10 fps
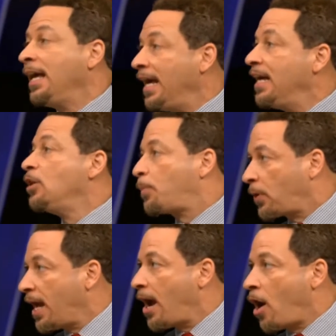in the
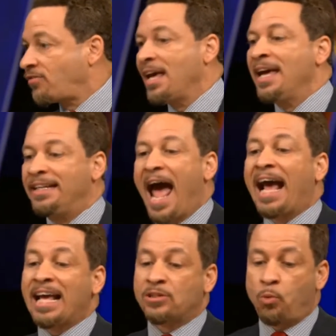playoffs.
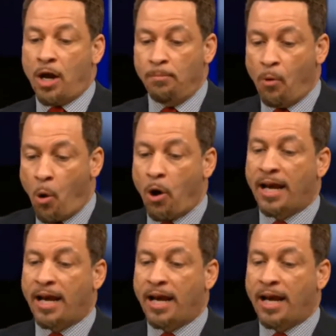Dak has won more